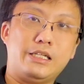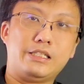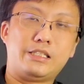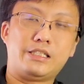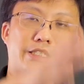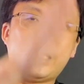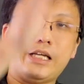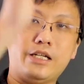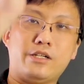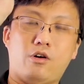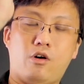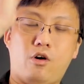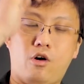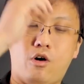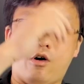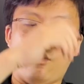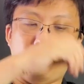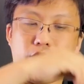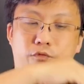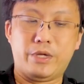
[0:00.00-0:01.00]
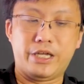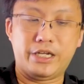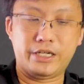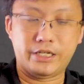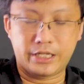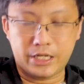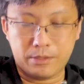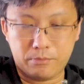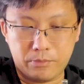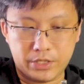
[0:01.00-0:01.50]
Instead of
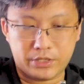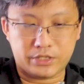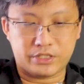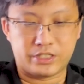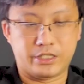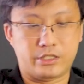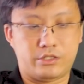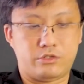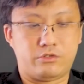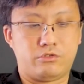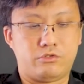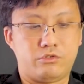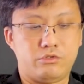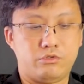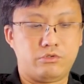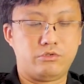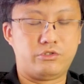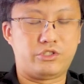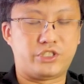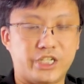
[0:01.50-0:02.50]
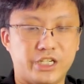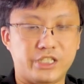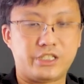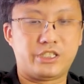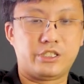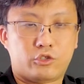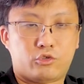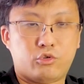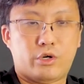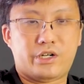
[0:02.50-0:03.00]
being limited to
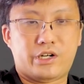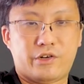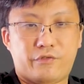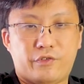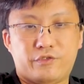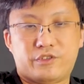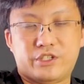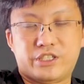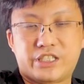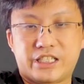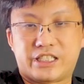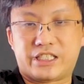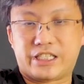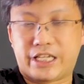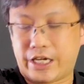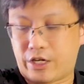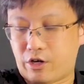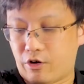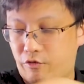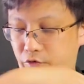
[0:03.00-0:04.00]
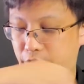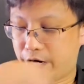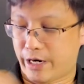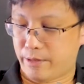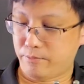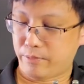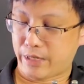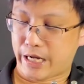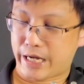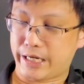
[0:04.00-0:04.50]
just 256 gig of
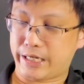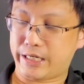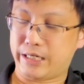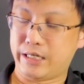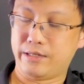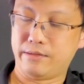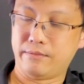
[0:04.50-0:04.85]
RAM like